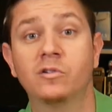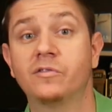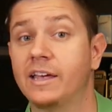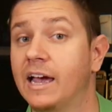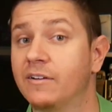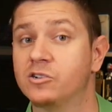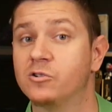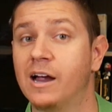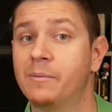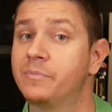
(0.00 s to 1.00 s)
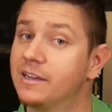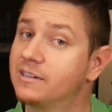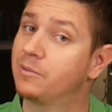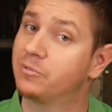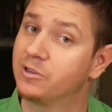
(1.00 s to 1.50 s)
If they have a trap, they
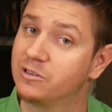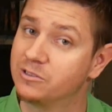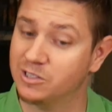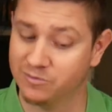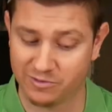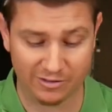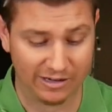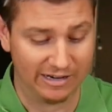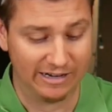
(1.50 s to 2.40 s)
topple yours over.